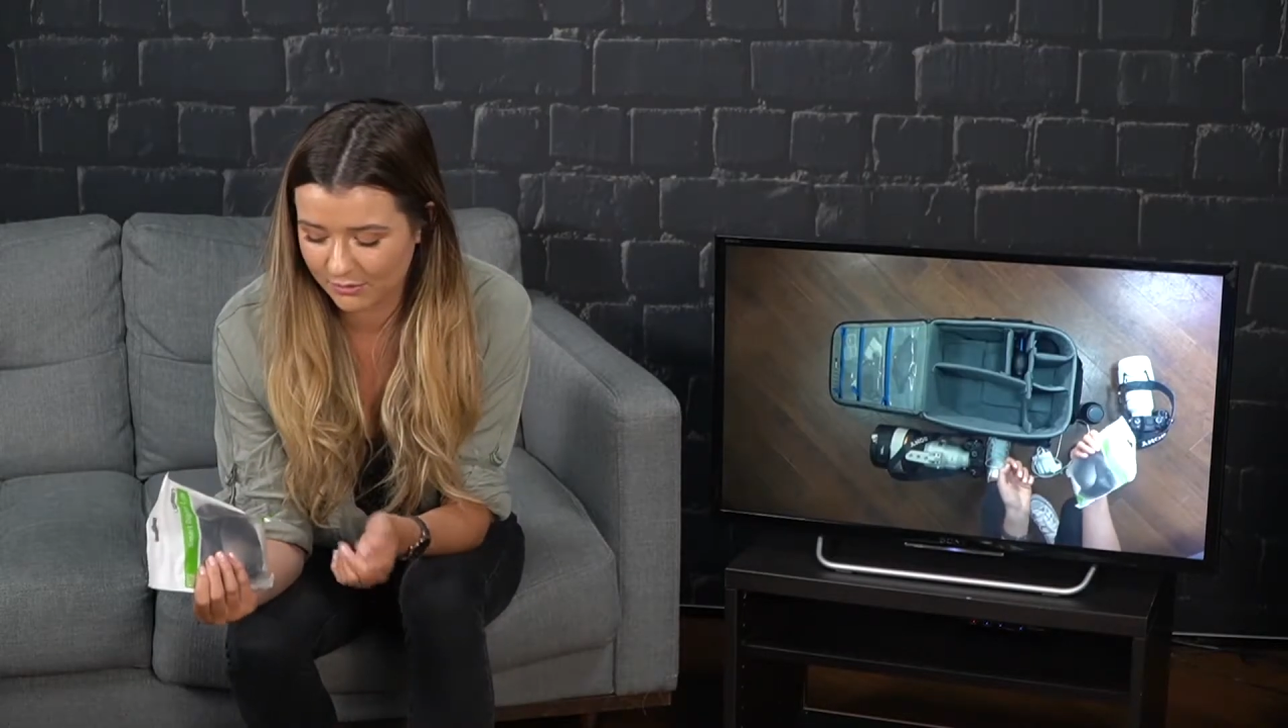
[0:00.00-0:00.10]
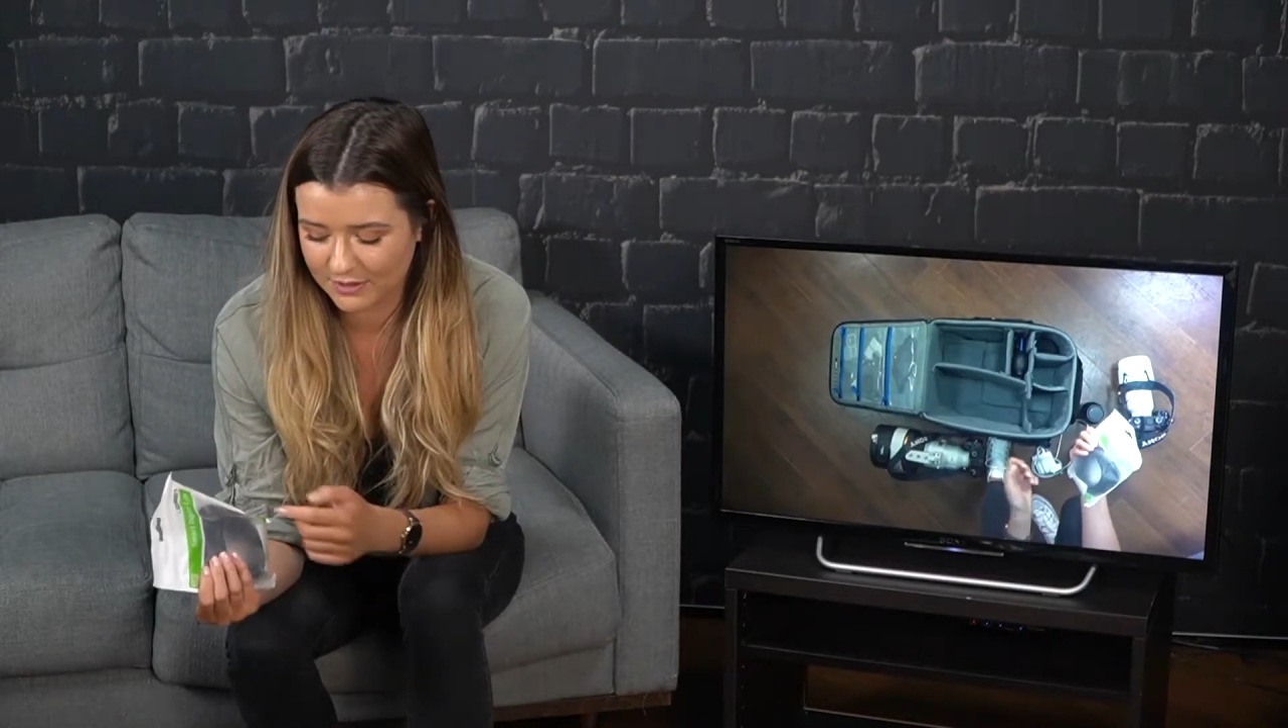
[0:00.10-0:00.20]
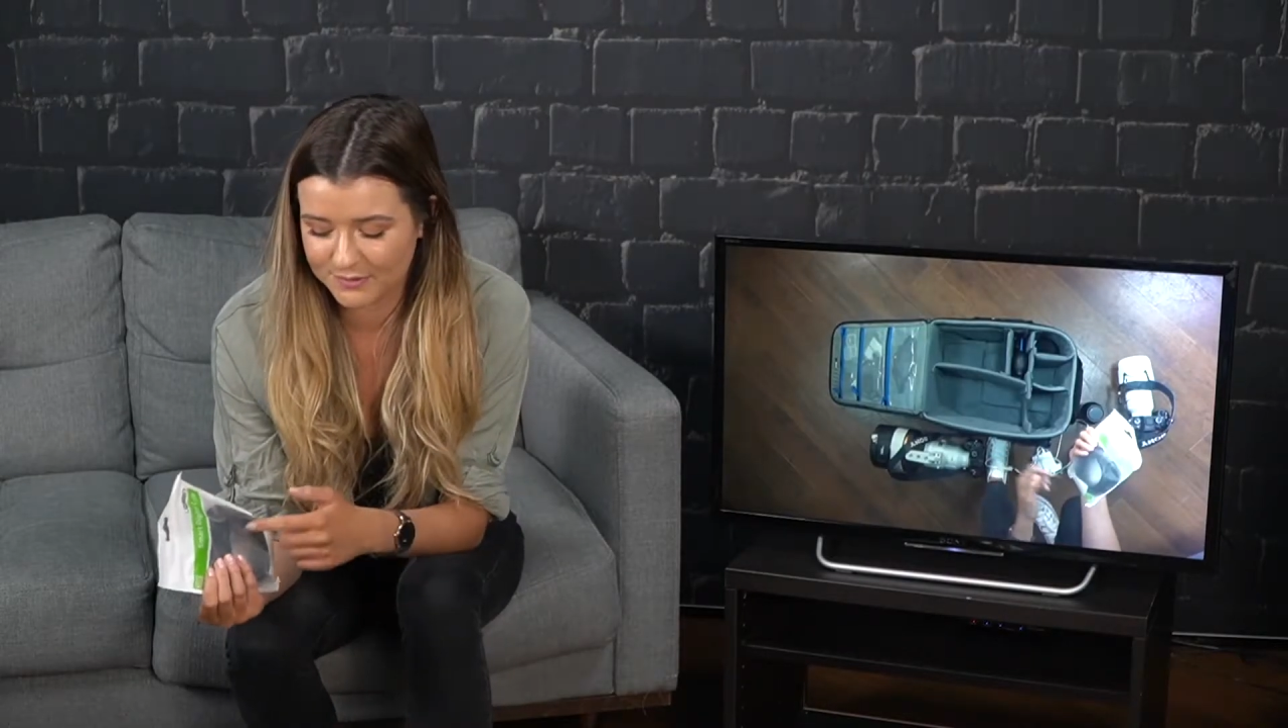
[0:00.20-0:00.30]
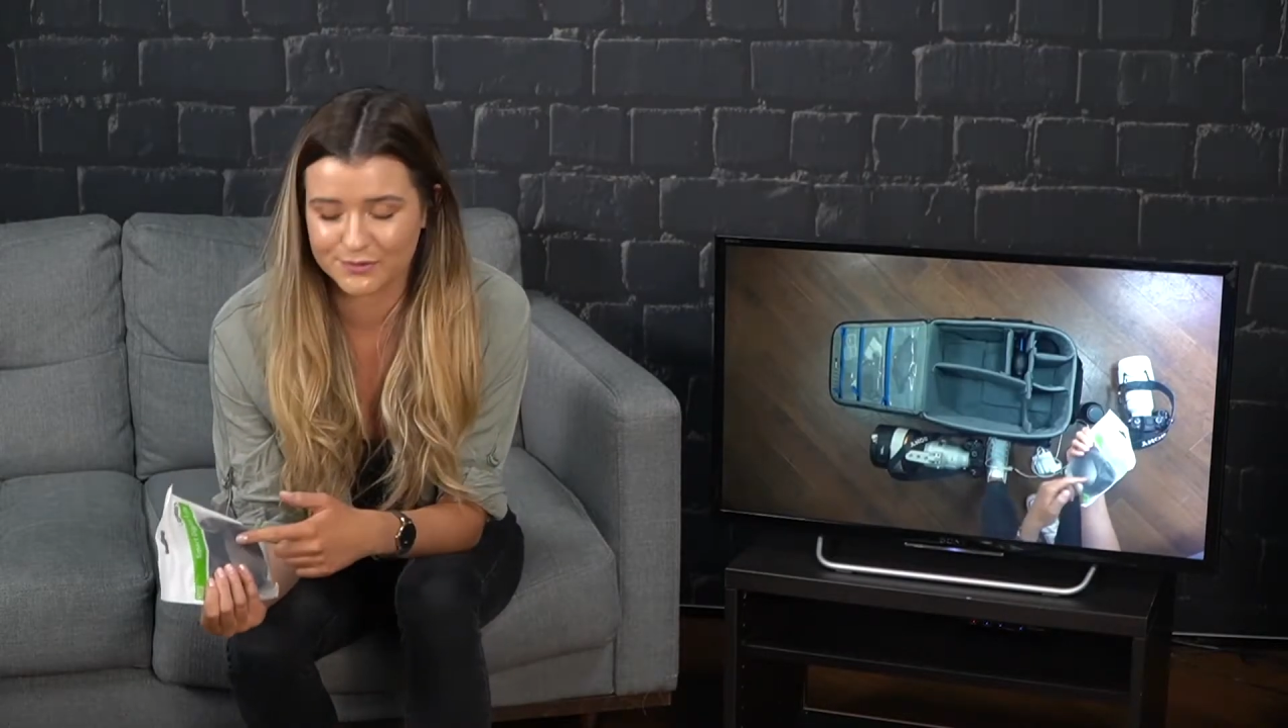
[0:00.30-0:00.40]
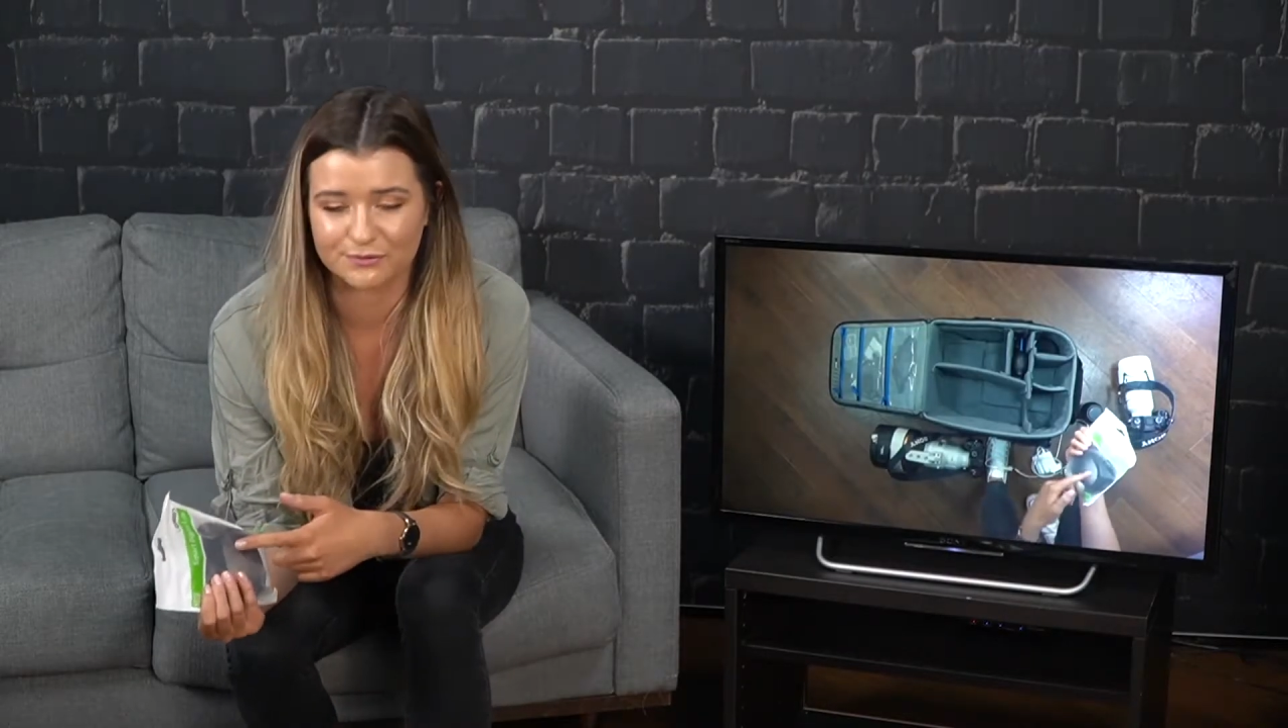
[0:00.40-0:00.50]

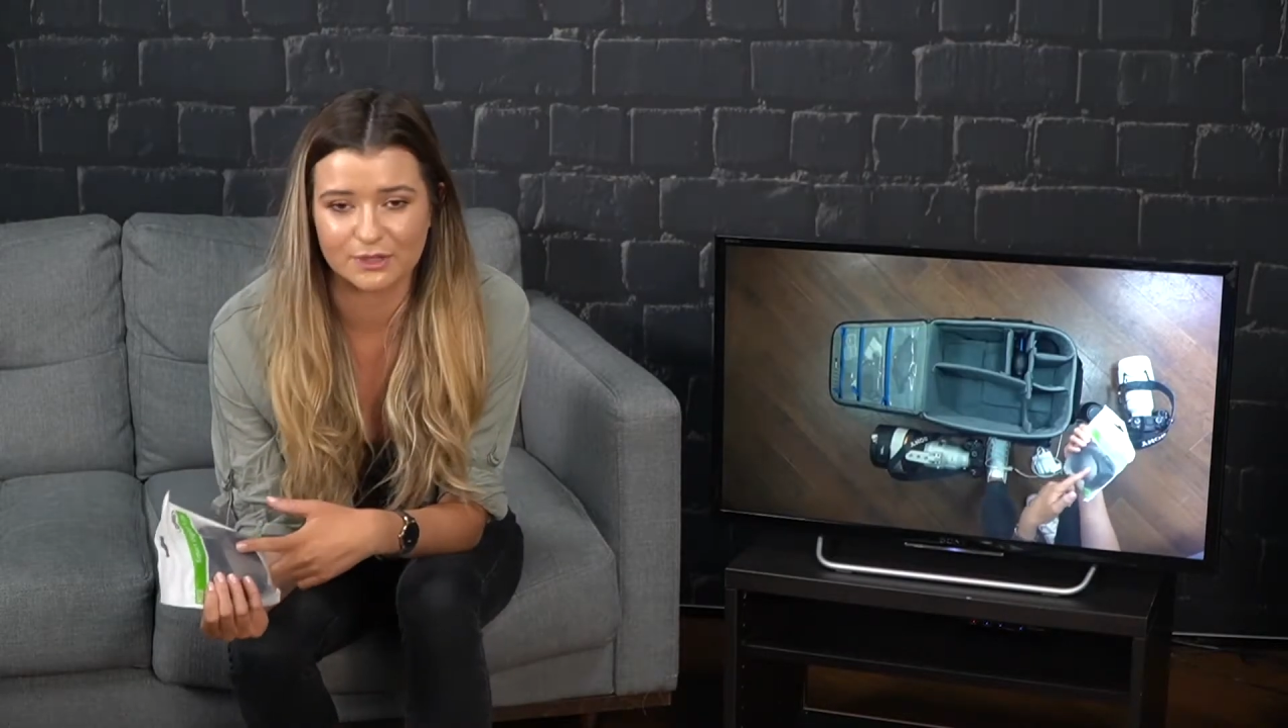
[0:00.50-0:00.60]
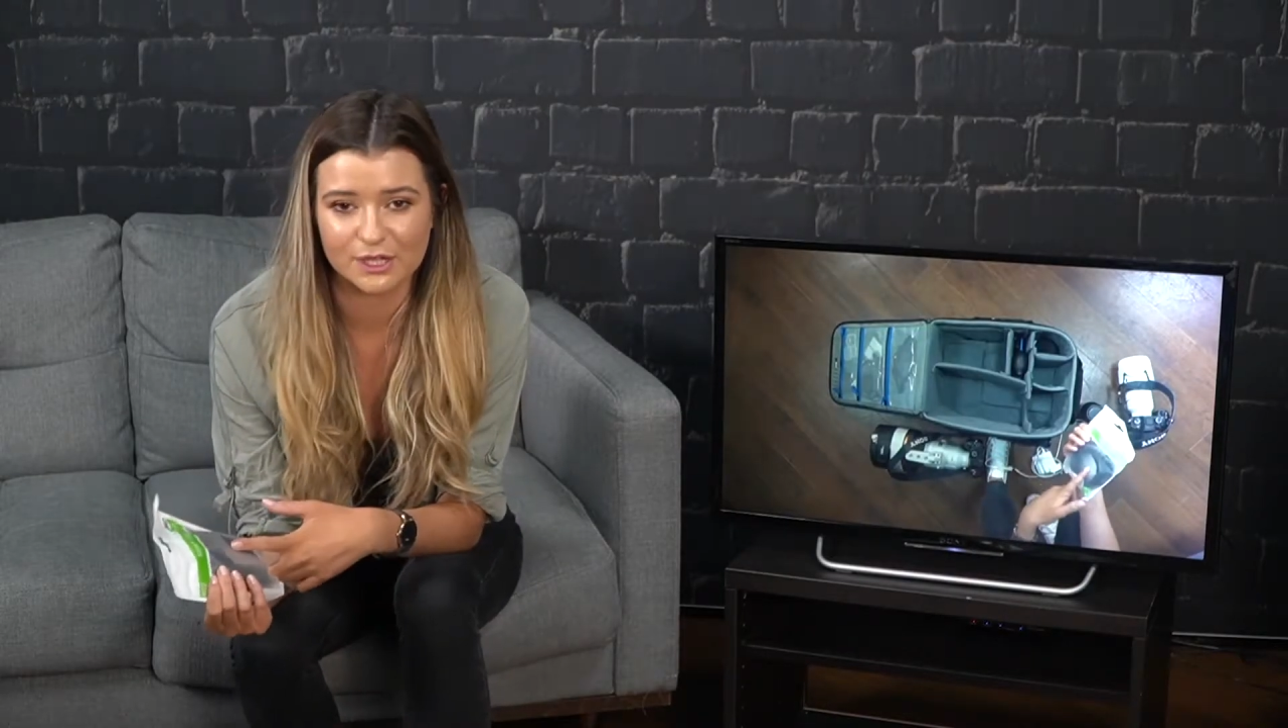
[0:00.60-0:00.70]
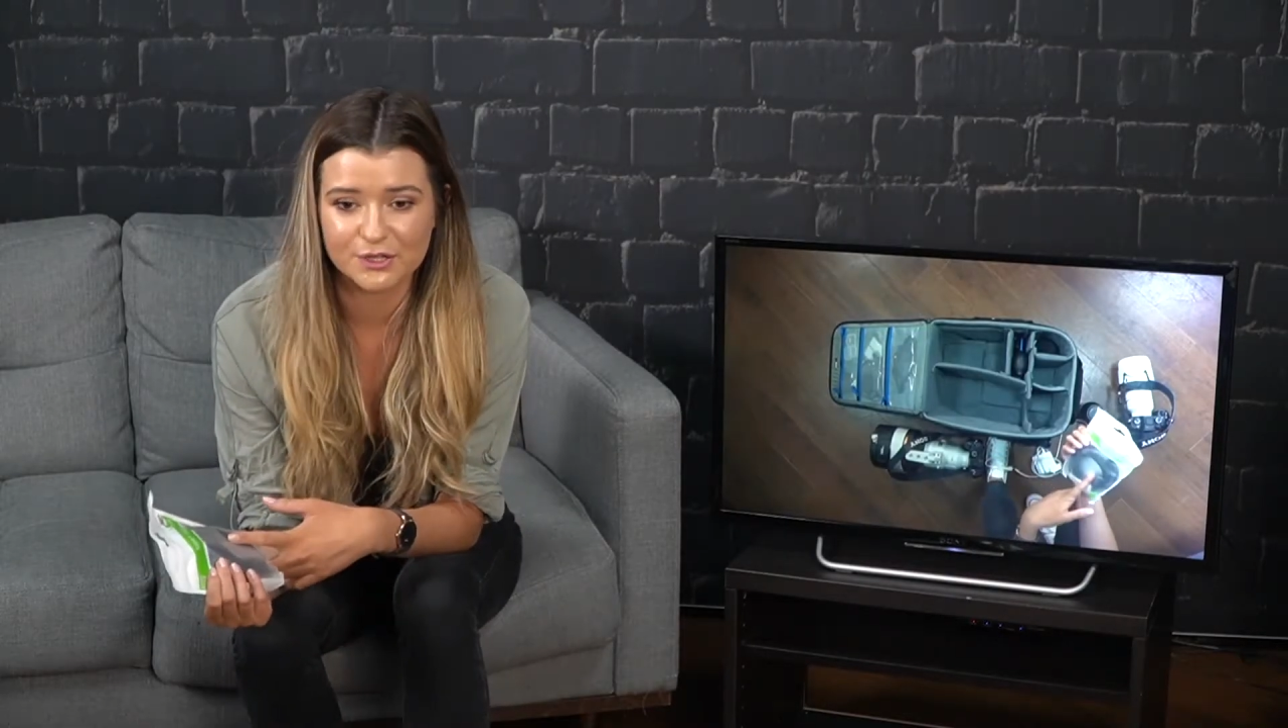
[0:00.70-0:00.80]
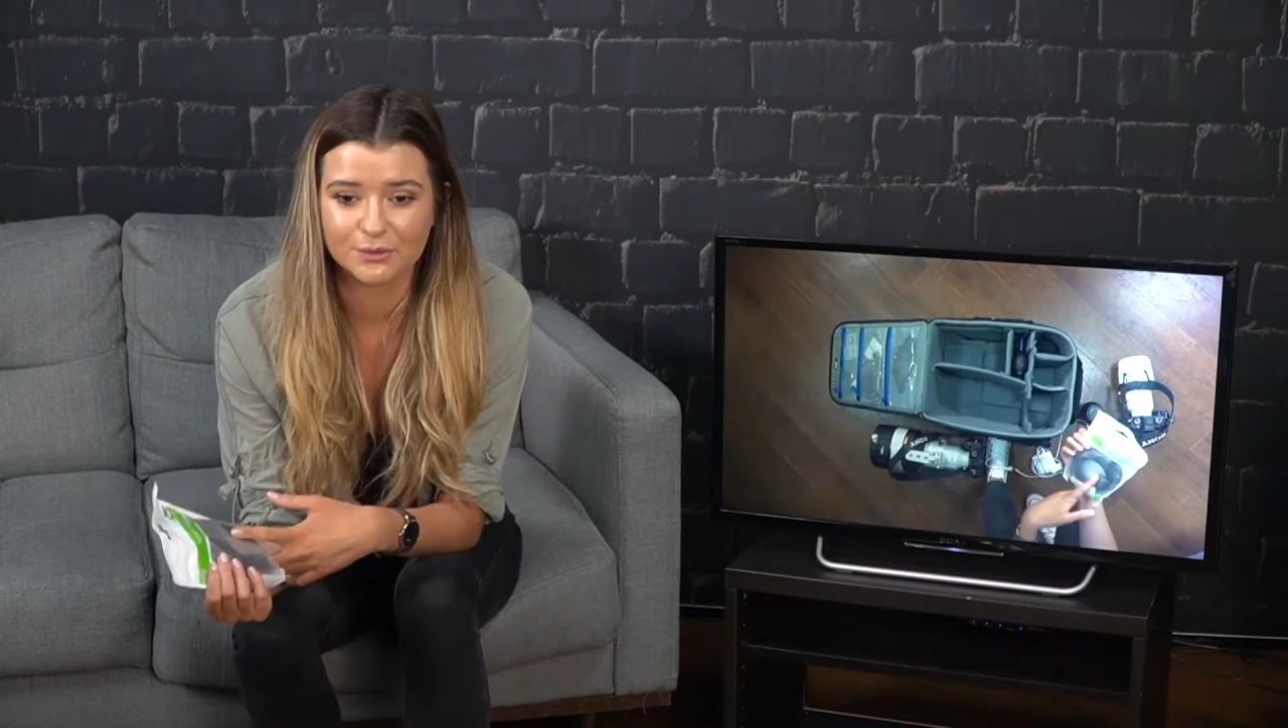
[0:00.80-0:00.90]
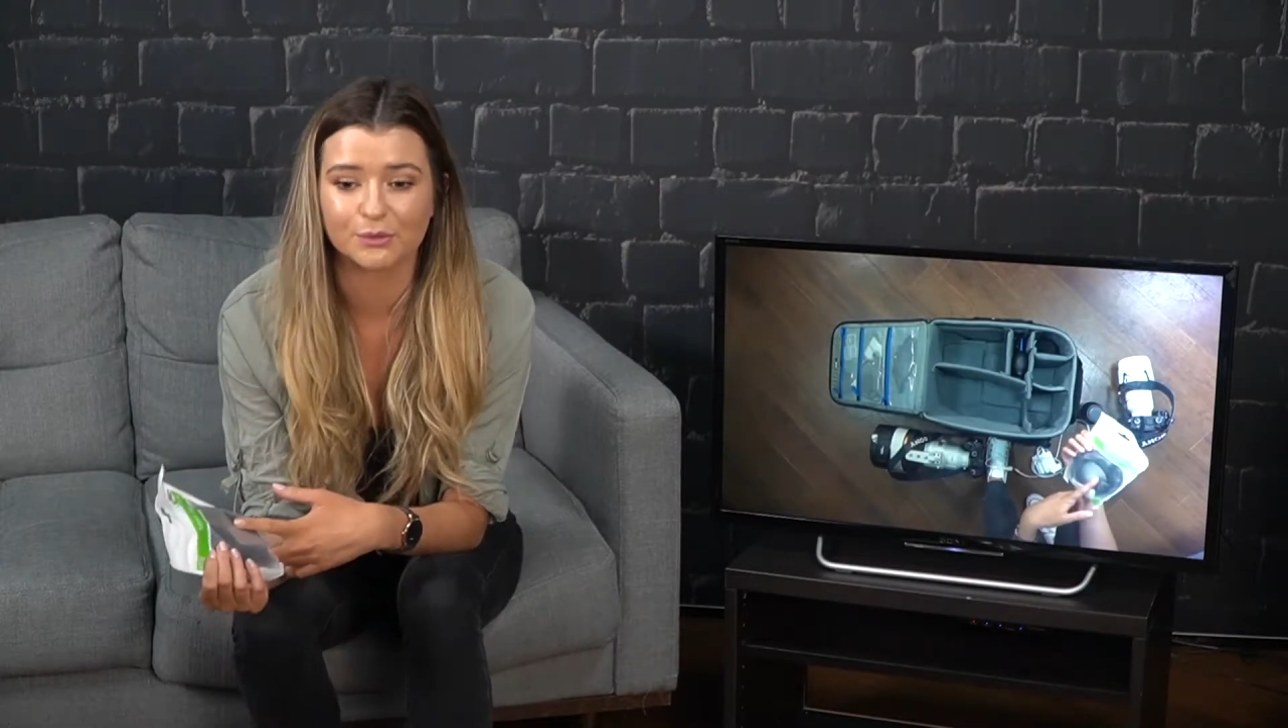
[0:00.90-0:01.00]
This one's a
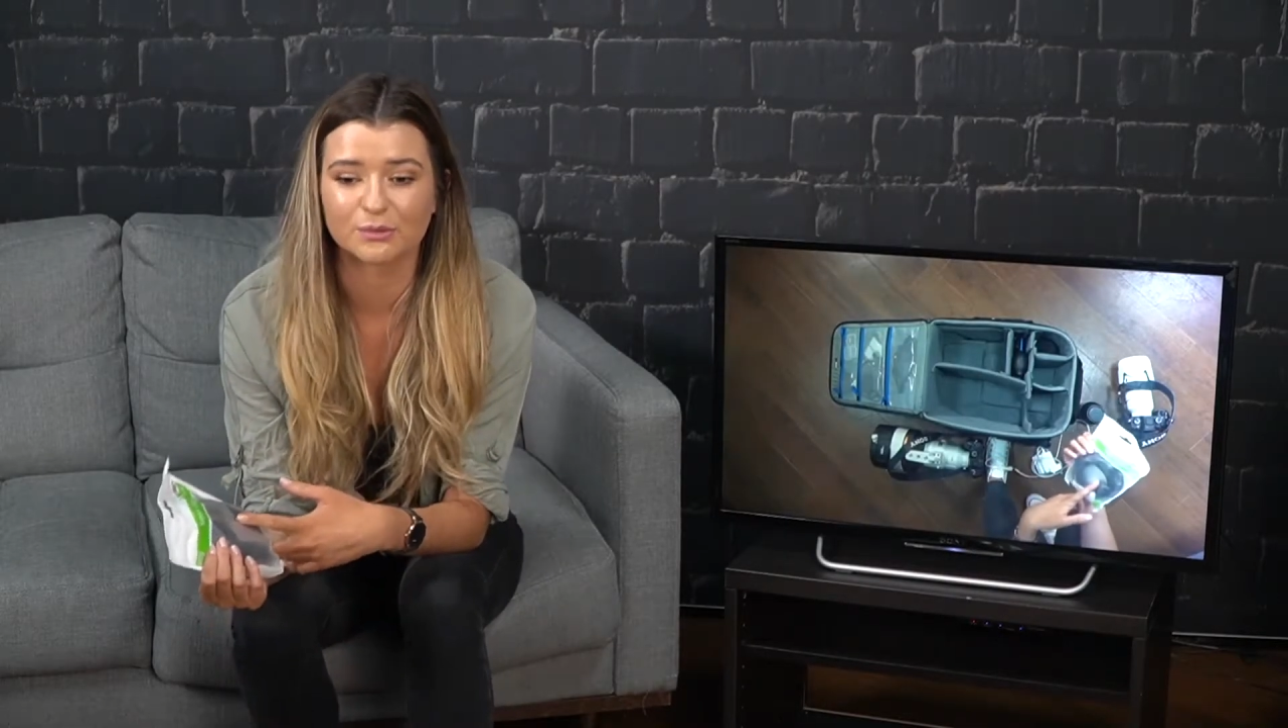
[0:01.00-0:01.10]
really short